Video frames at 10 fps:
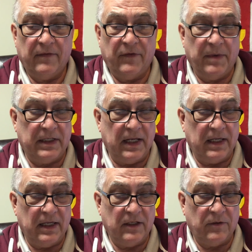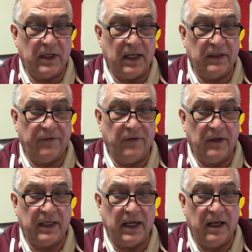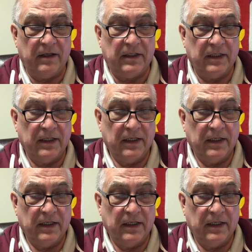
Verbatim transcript: For by taking into account the full account